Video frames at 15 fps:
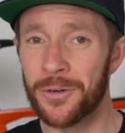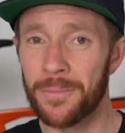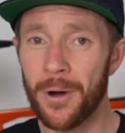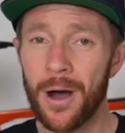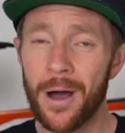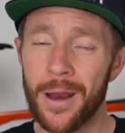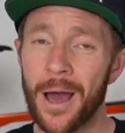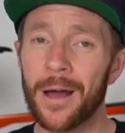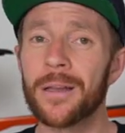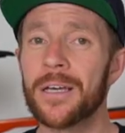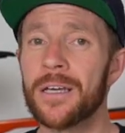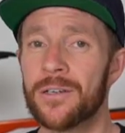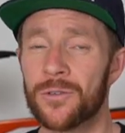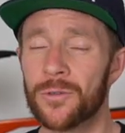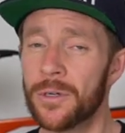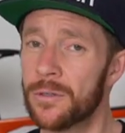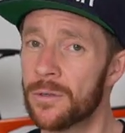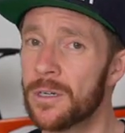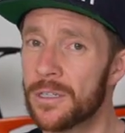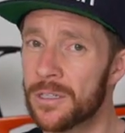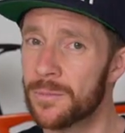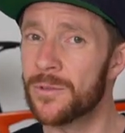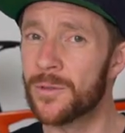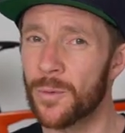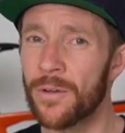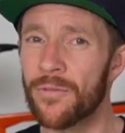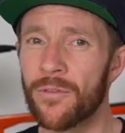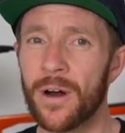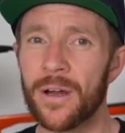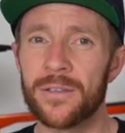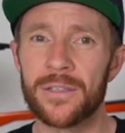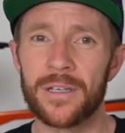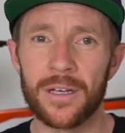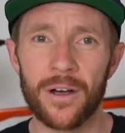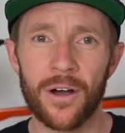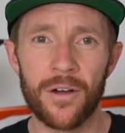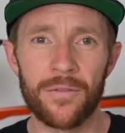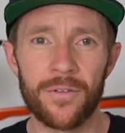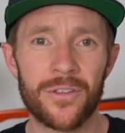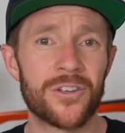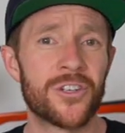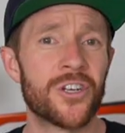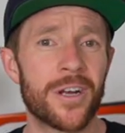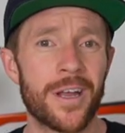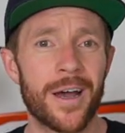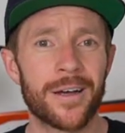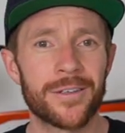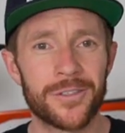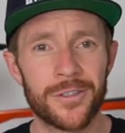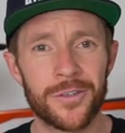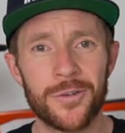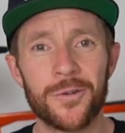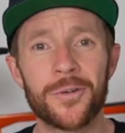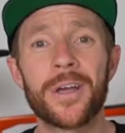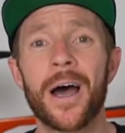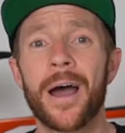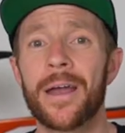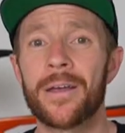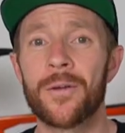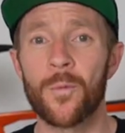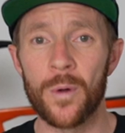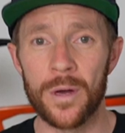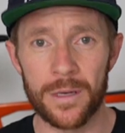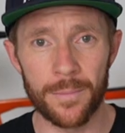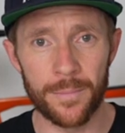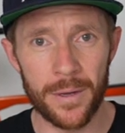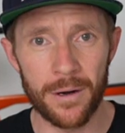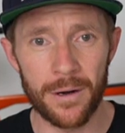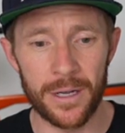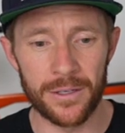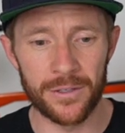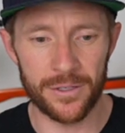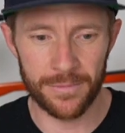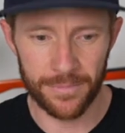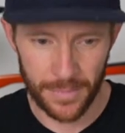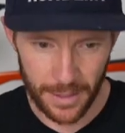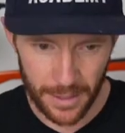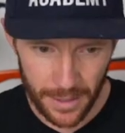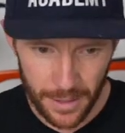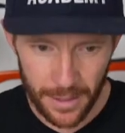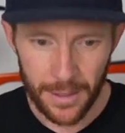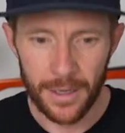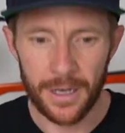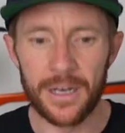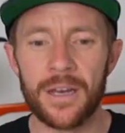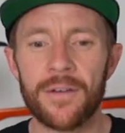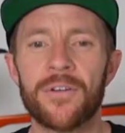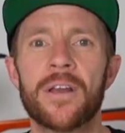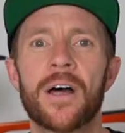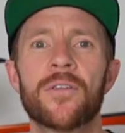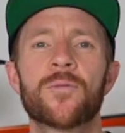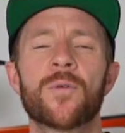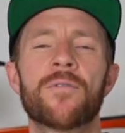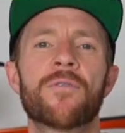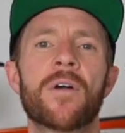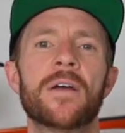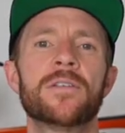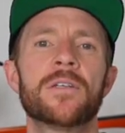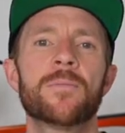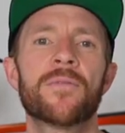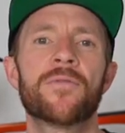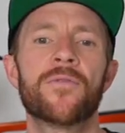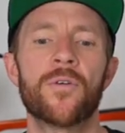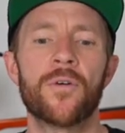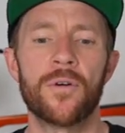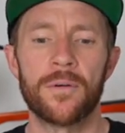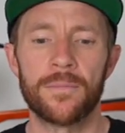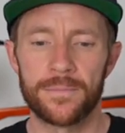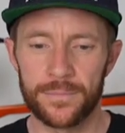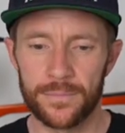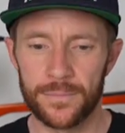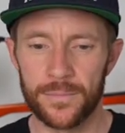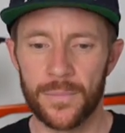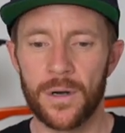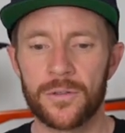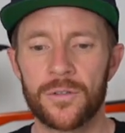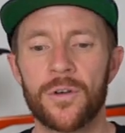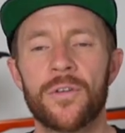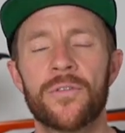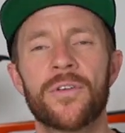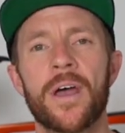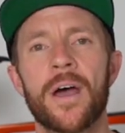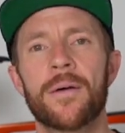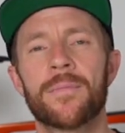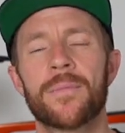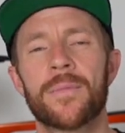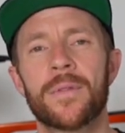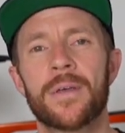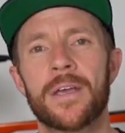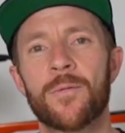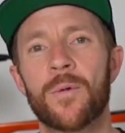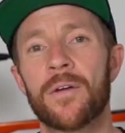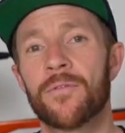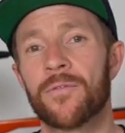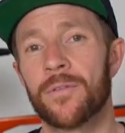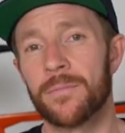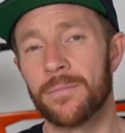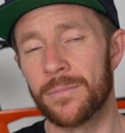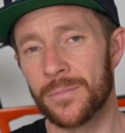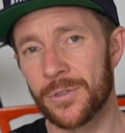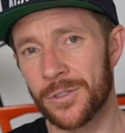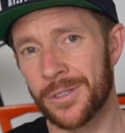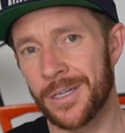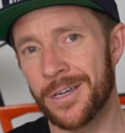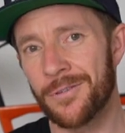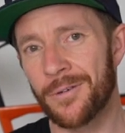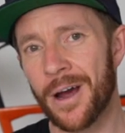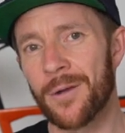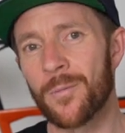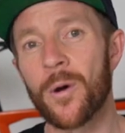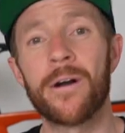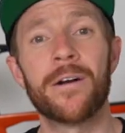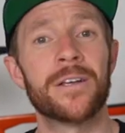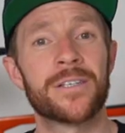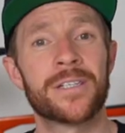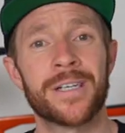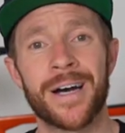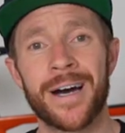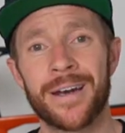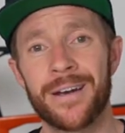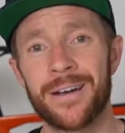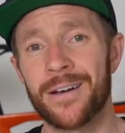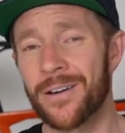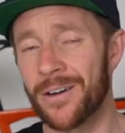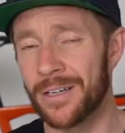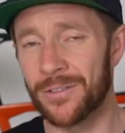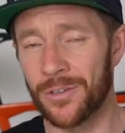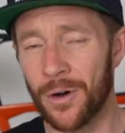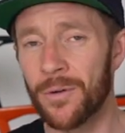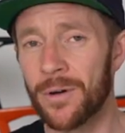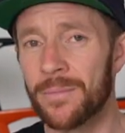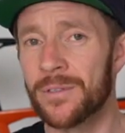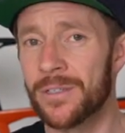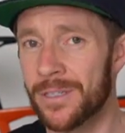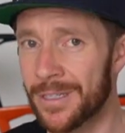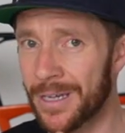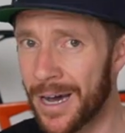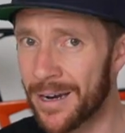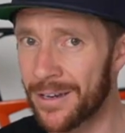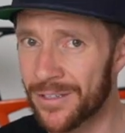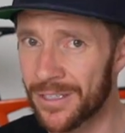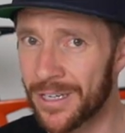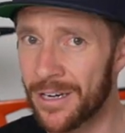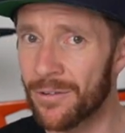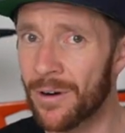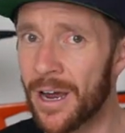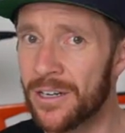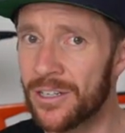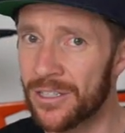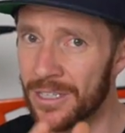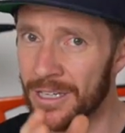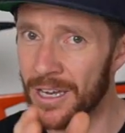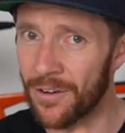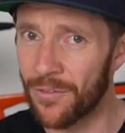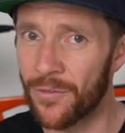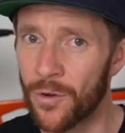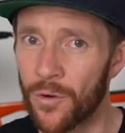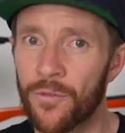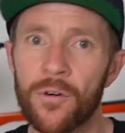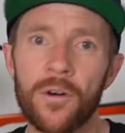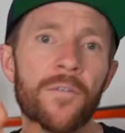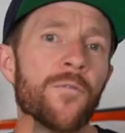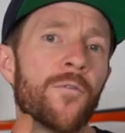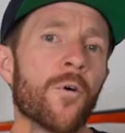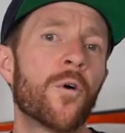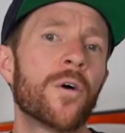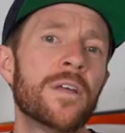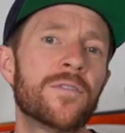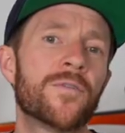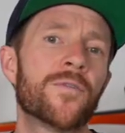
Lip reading: you might, Ali, enjoy doing some Zwift racing over the shithouse UK winter periods. He'd never done Zwift racing before. Turns out he went from C grade where he started, and I told him to start in C grade just to get a feel for it for his